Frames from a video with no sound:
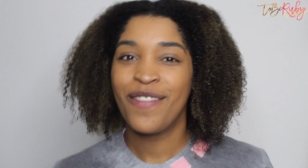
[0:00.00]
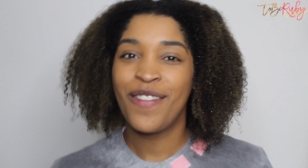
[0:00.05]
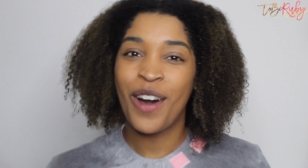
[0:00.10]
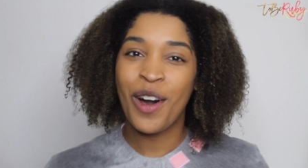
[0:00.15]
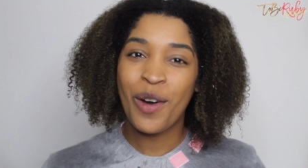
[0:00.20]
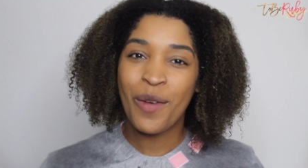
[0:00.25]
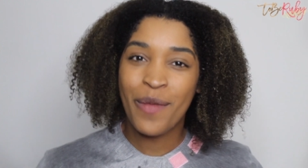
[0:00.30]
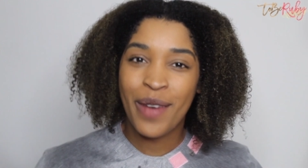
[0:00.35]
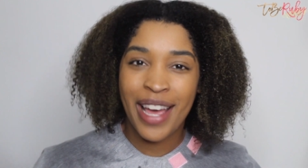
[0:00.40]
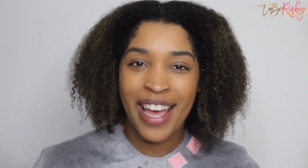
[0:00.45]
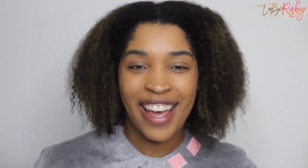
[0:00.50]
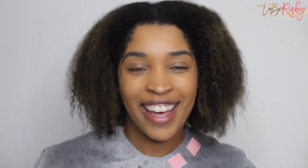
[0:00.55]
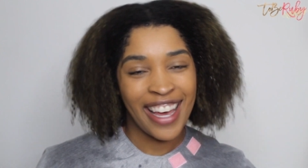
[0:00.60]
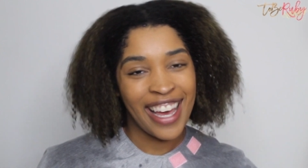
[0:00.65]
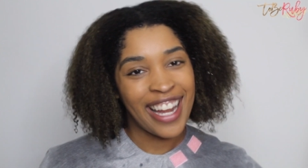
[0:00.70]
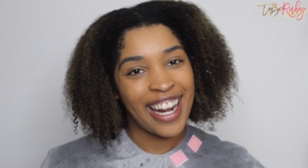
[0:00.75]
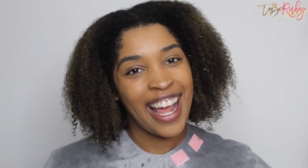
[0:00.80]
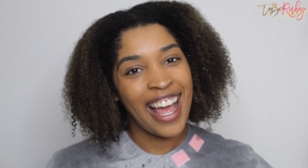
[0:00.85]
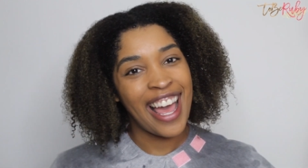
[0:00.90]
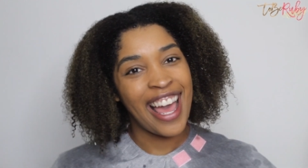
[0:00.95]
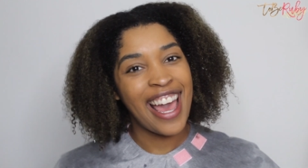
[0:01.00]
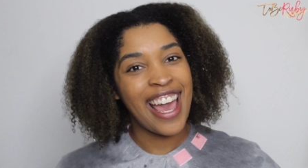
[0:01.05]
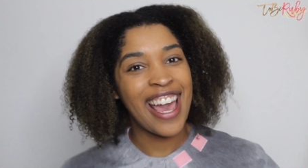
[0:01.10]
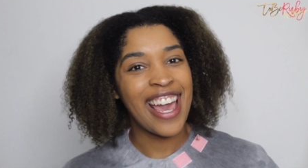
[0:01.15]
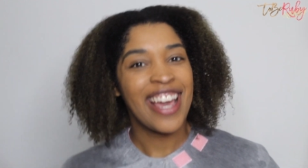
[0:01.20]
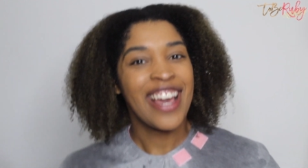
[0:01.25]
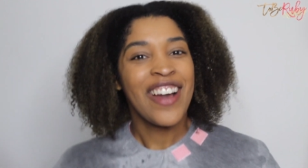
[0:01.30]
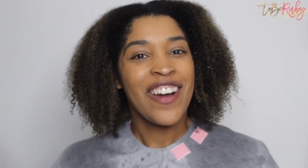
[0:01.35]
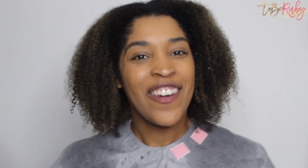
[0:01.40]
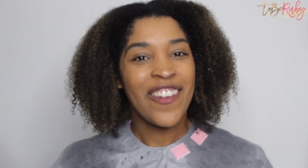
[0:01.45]
Faux bang, can I
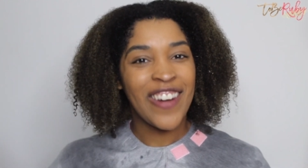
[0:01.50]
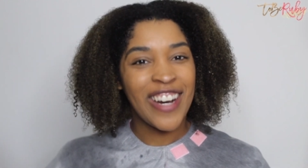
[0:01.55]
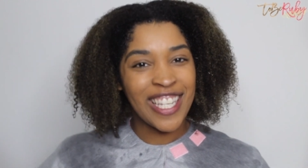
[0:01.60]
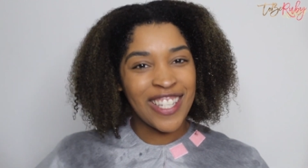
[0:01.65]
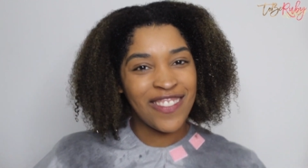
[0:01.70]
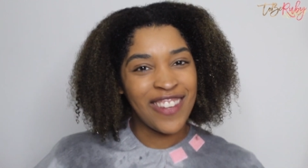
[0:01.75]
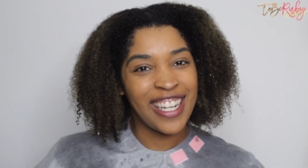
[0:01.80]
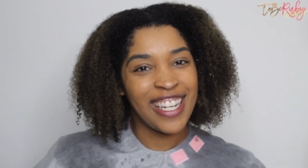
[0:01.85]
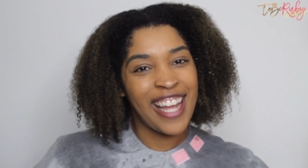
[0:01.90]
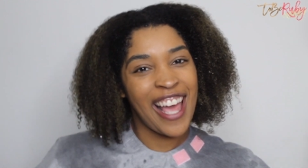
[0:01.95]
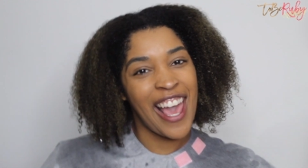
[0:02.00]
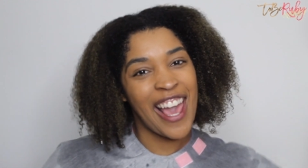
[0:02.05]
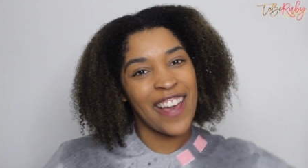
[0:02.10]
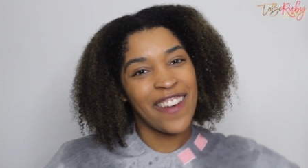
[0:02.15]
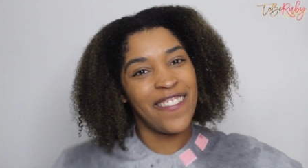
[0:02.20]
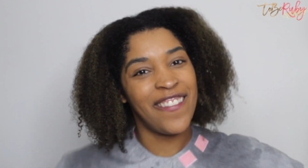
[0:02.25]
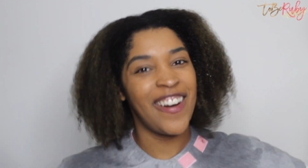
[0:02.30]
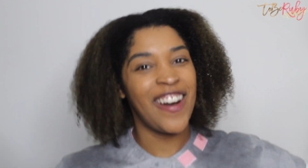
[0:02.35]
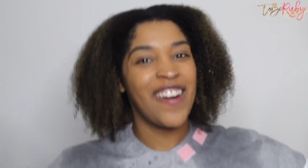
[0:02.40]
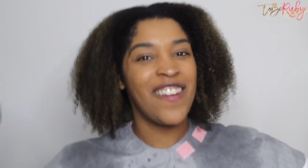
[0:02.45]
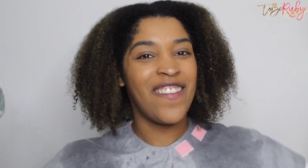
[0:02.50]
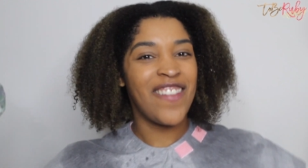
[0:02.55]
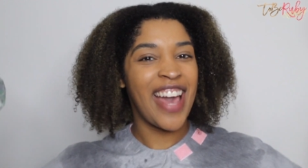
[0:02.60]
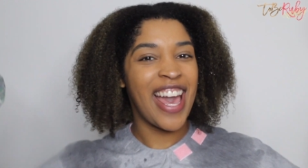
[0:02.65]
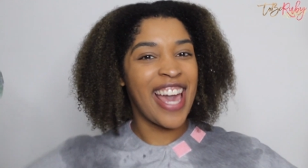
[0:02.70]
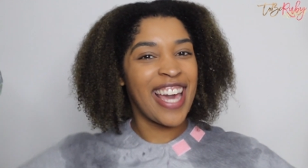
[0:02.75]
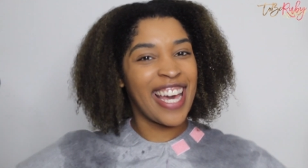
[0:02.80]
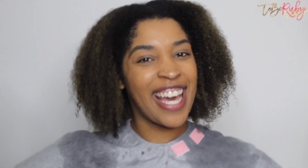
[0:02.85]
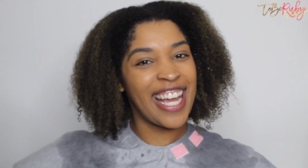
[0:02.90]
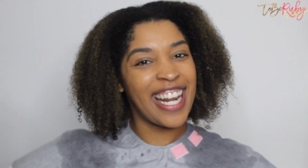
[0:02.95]
hang? What's the name? Faux
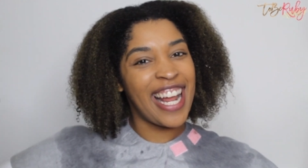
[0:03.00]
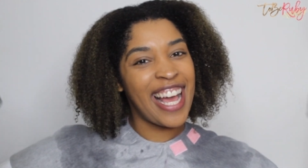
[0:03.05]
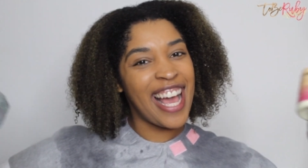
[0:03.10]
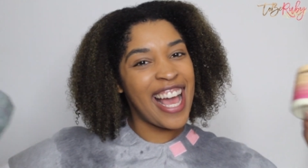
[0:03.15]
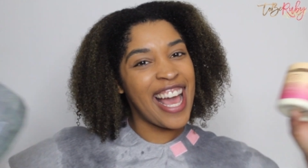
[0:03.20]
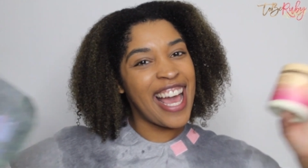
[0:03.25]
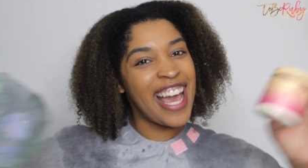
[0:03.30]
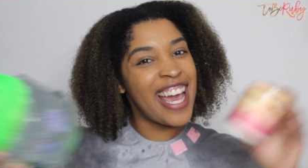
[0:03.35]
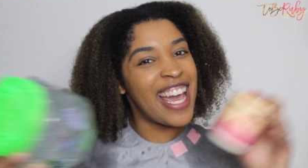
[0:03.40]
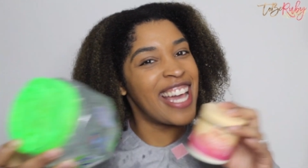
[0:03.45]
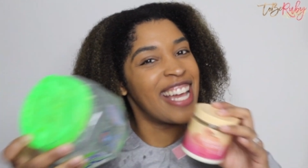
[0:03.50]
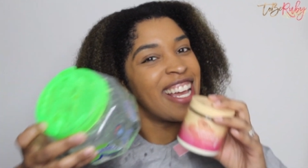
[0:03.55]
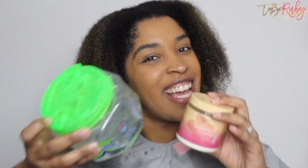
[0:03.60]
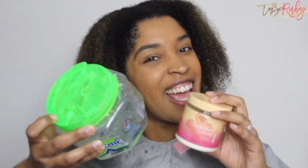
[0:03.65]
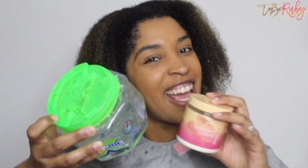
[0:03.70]
bang, can I hang?